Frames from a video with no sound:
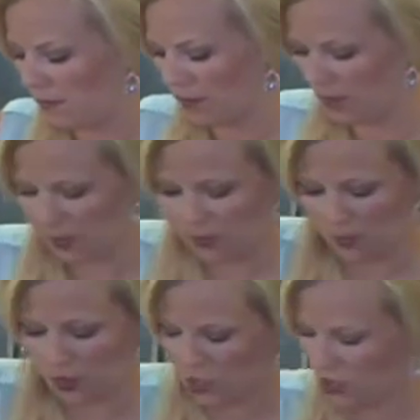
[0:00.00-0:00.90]
A little bit
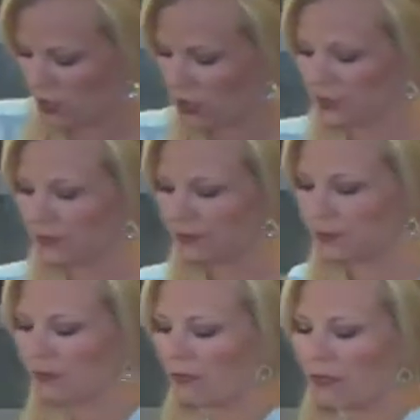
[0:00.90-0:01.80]
more sugar,
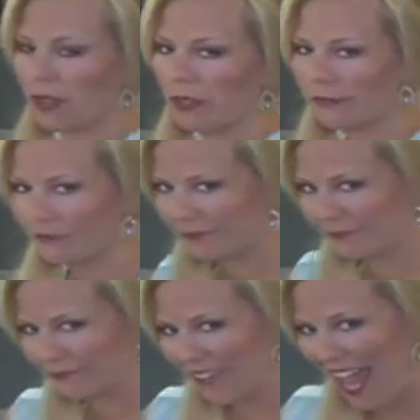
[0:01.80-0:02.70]

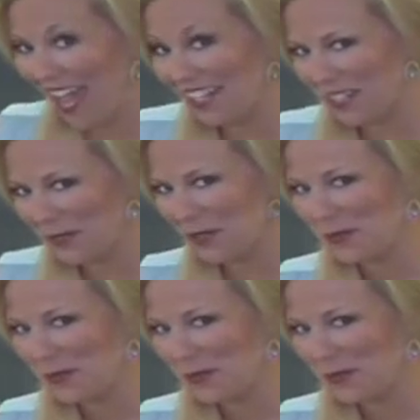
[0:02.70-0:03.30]
and a little more